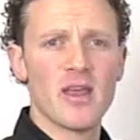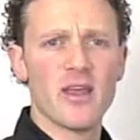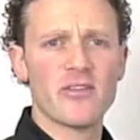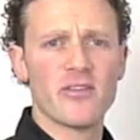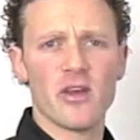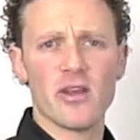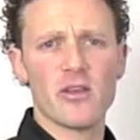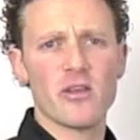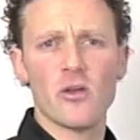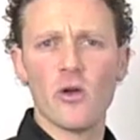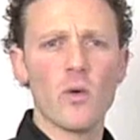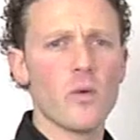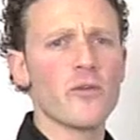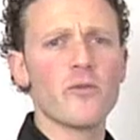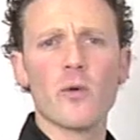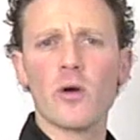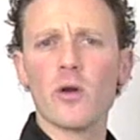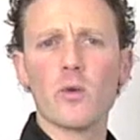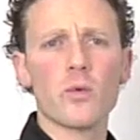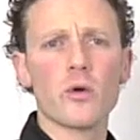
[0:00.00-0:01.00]
is that you always
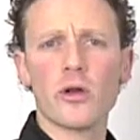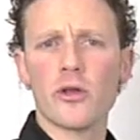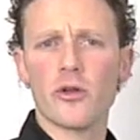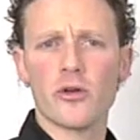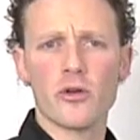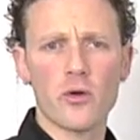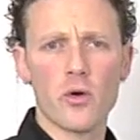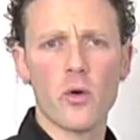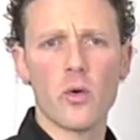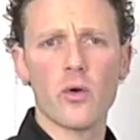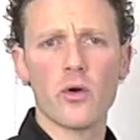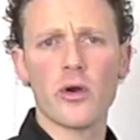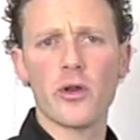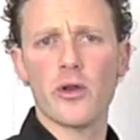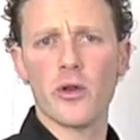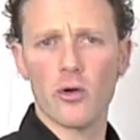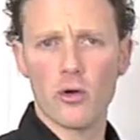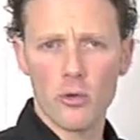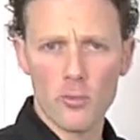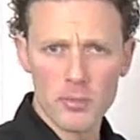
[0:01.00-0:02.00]
want to work your core,
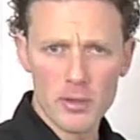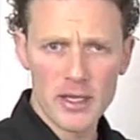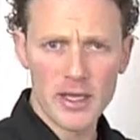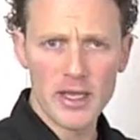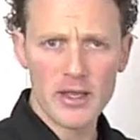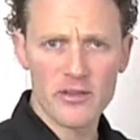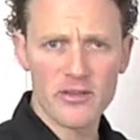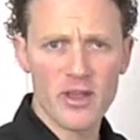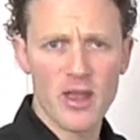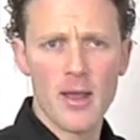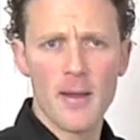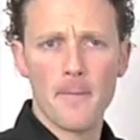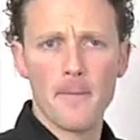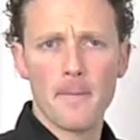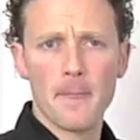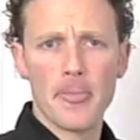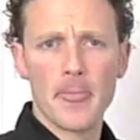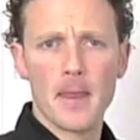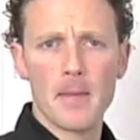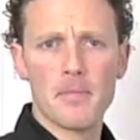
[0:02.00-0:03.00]
your obliques,
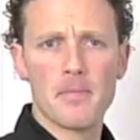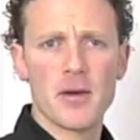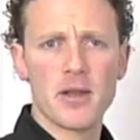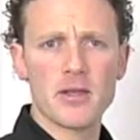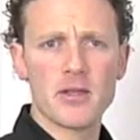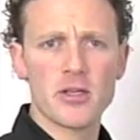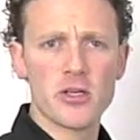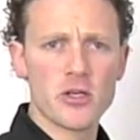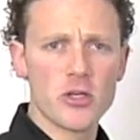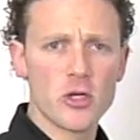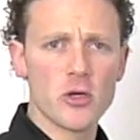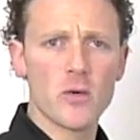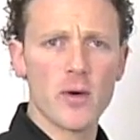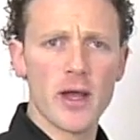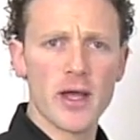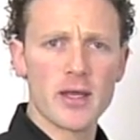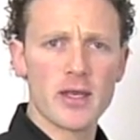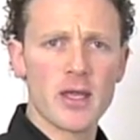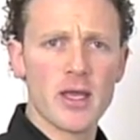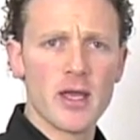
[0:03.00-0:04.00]
but to do
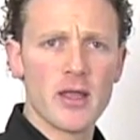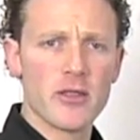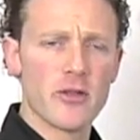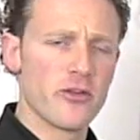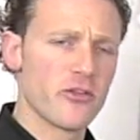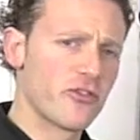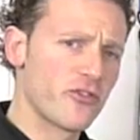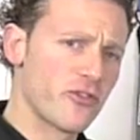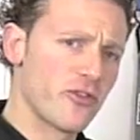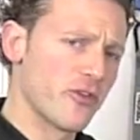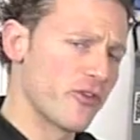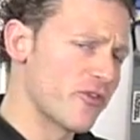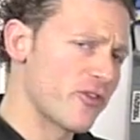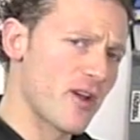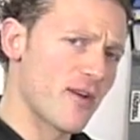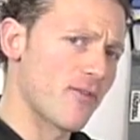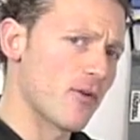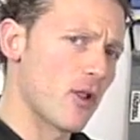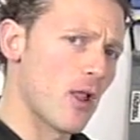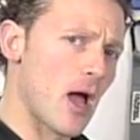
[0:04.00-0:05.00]
it, there's, there's
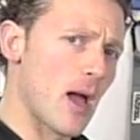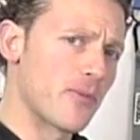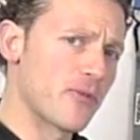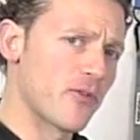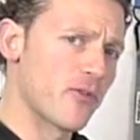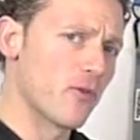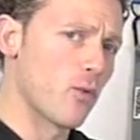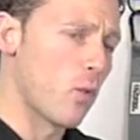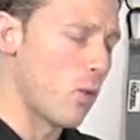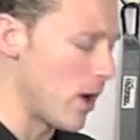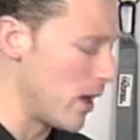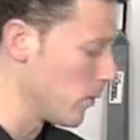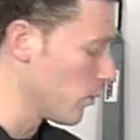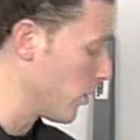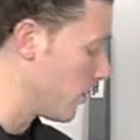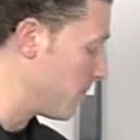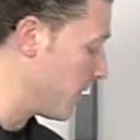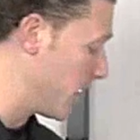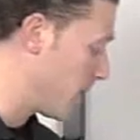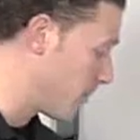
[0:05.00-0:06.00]
several options. One
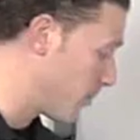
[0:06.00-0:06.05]
would be to